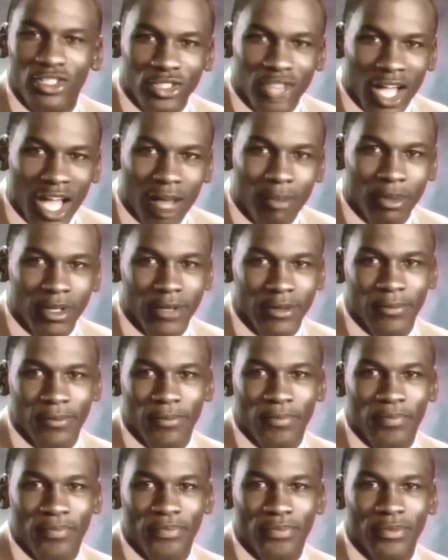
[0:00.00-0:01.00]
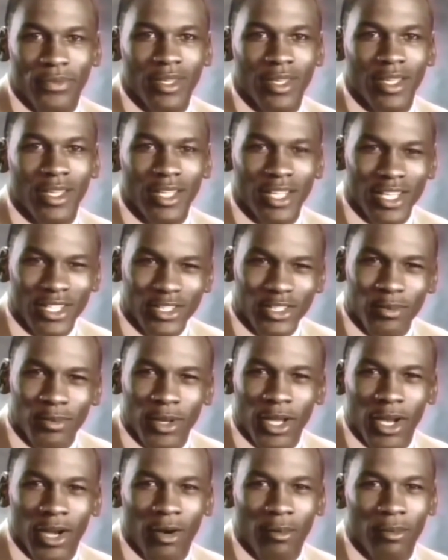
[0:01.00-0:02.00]
Stop it. Get
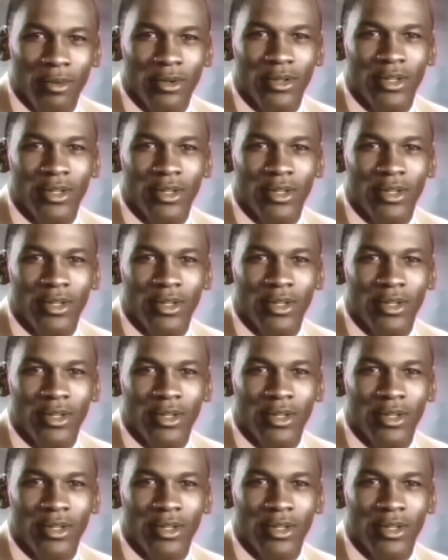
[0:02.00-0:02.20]
some help.